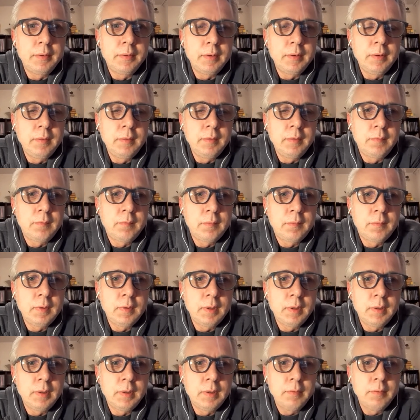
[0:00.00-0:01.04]
it's
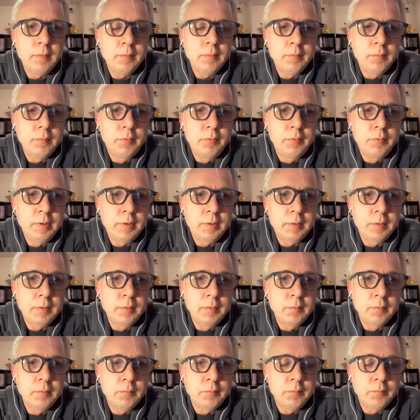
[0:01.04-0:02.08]
uh,
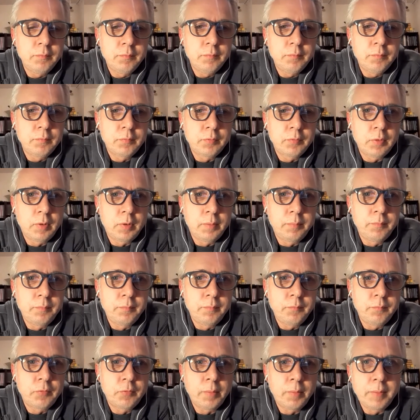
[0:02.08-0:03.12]
written from
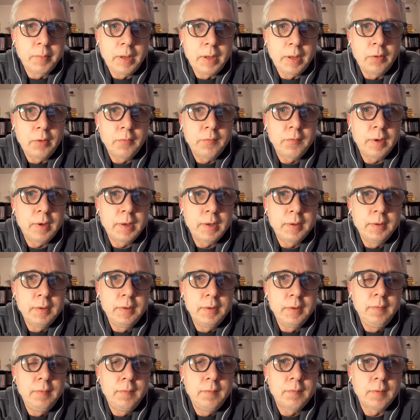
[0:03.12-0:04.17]
from outside and
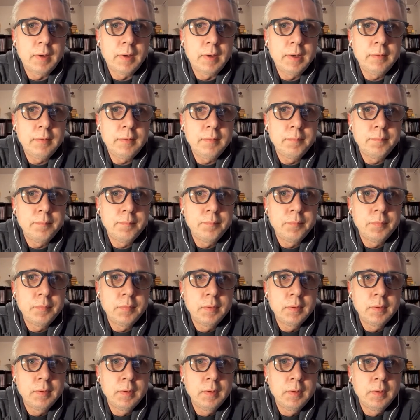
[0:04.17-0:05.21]
inside,
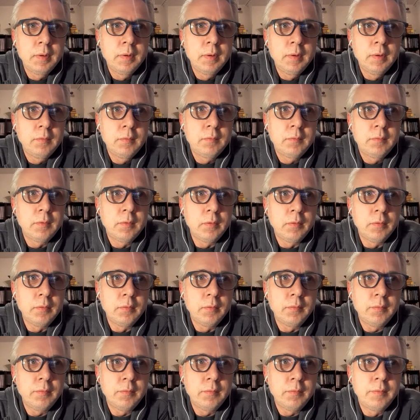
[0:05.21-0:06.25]
so
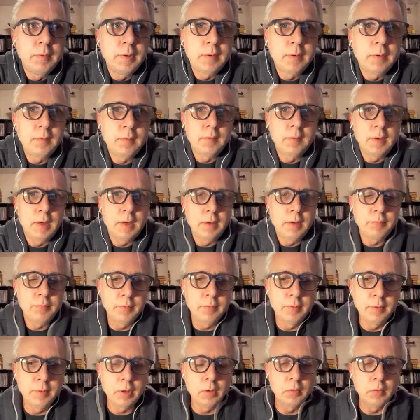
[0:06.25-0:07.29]
that it have
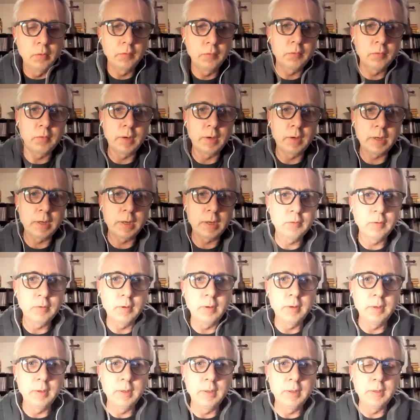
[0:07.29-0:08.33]
an own
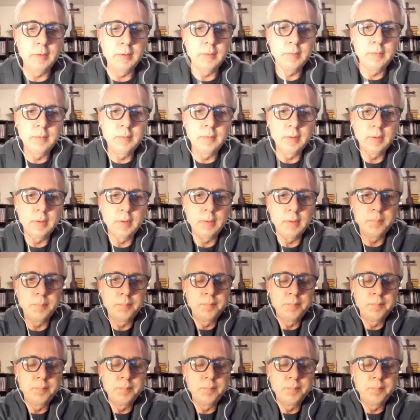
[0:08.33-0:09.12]
structure and um,